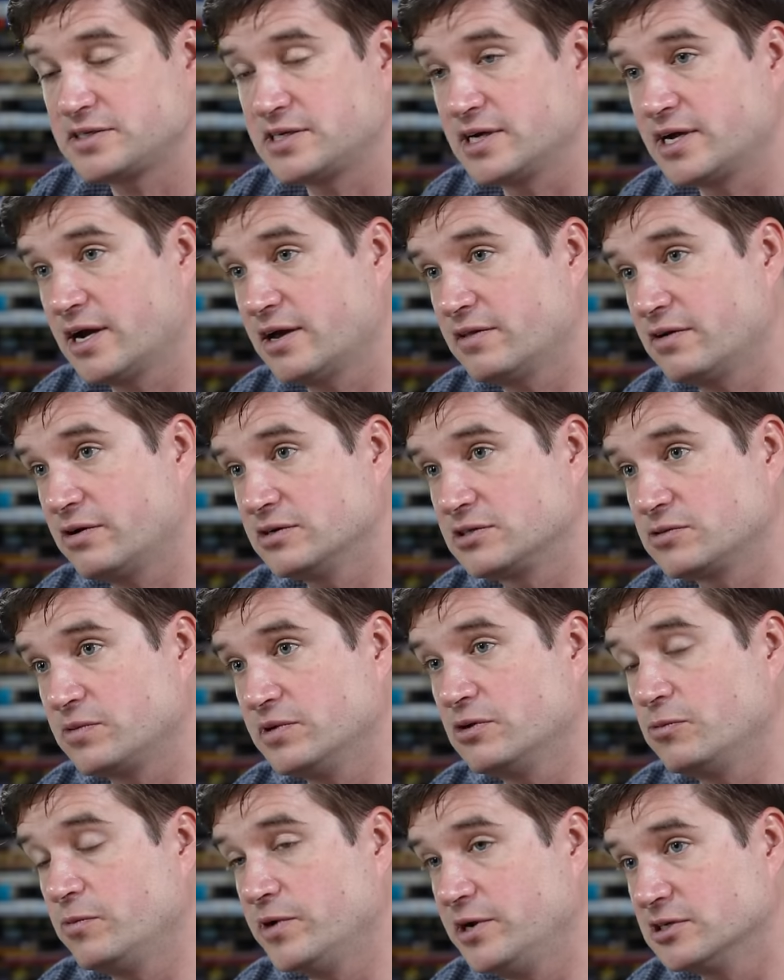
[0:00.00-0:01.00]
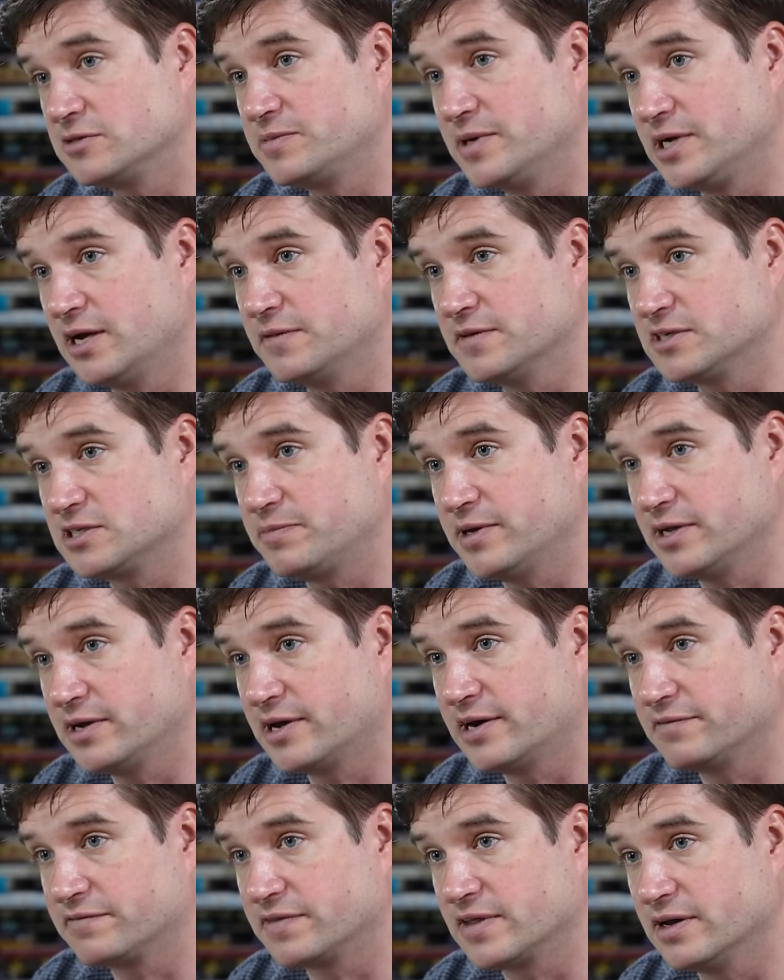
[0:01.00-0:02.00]
together is when the wheels begin to spin
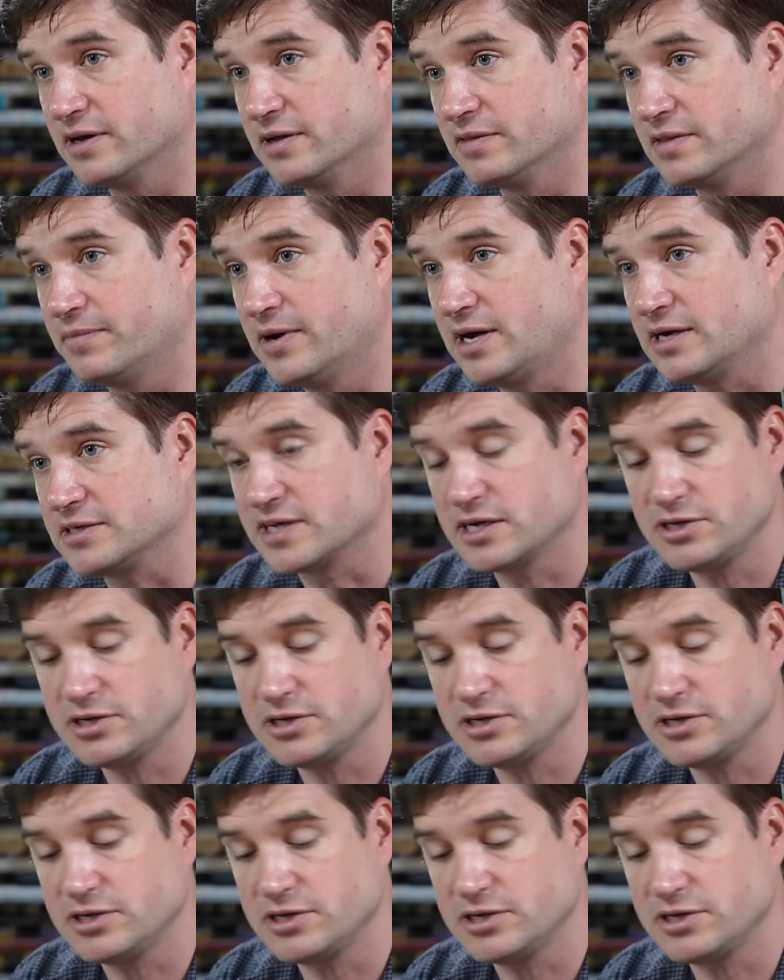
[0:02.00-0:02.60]
off the, the bus.